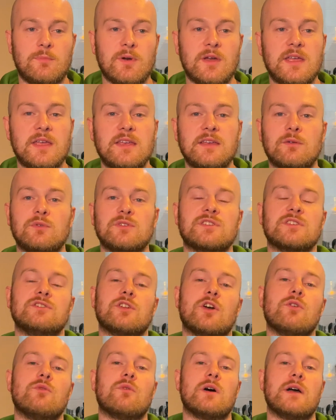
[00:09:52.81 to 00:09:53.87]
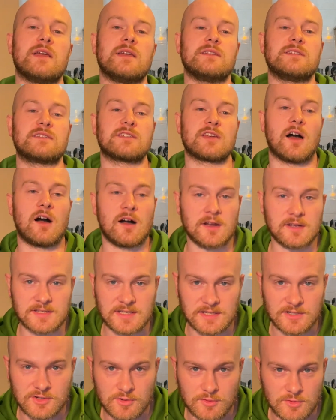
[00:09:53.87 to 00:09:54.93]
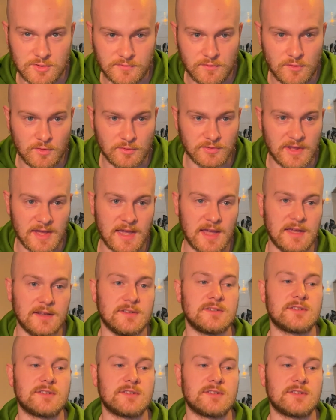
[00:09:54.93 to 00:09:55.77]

but he was in no way targeting George Ford in the head.